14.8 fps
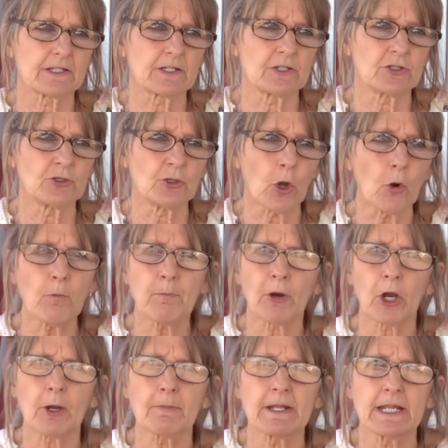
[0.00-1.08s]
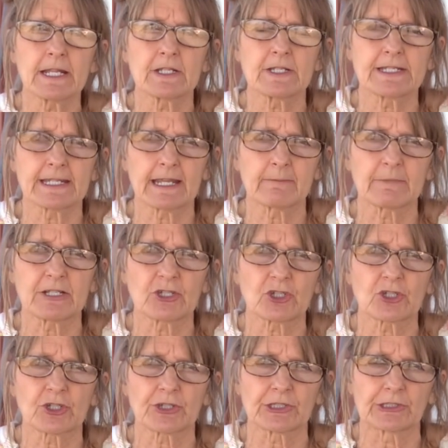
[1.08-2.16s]
no permanent damage
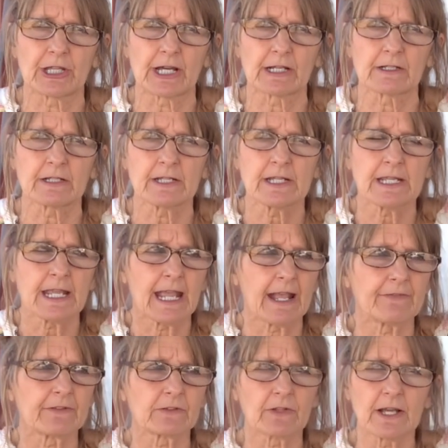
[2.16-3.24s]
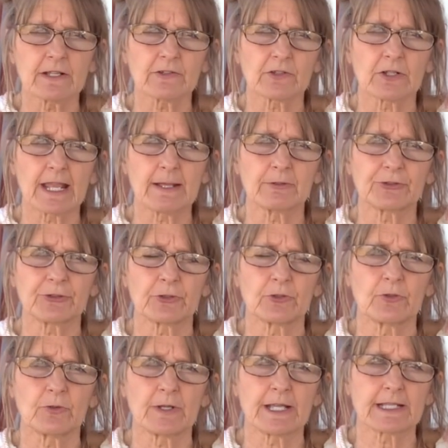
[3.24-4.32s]
to the lung, and the lungs are able
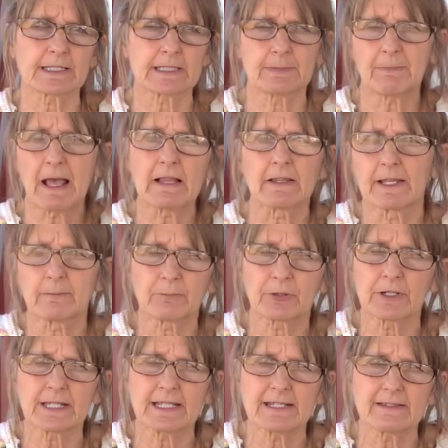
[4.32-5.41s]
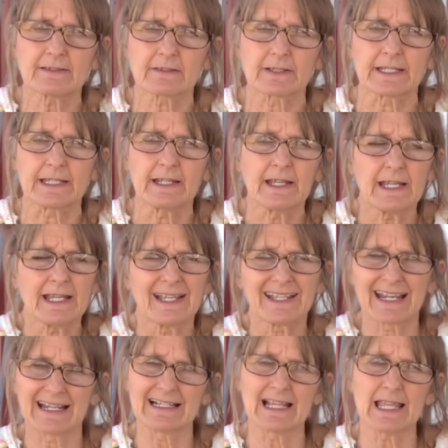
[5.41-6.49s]
to expel it pretty easily.
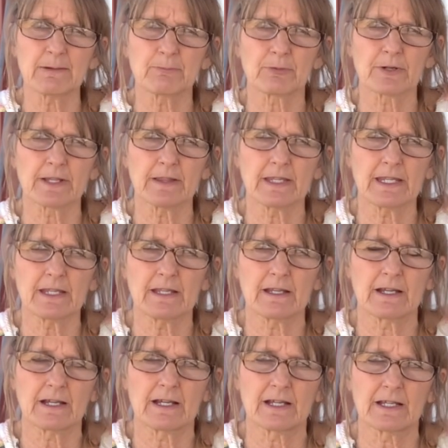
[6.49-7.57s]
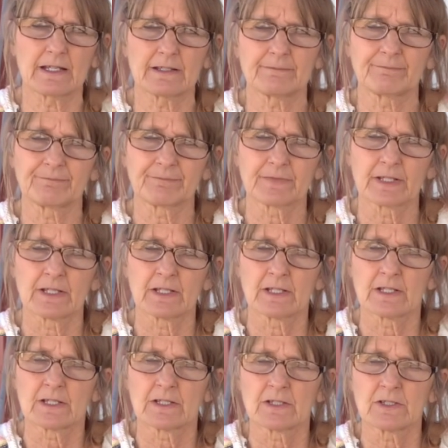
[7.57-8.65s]
Kind of like breathing
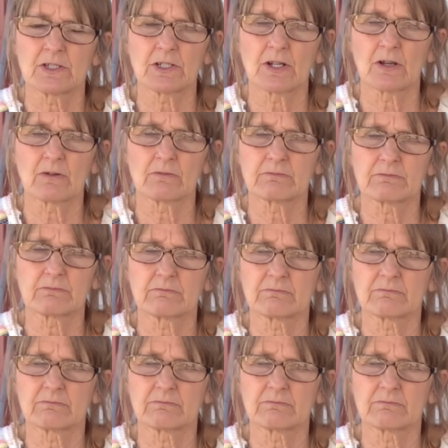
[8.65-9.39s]
you know,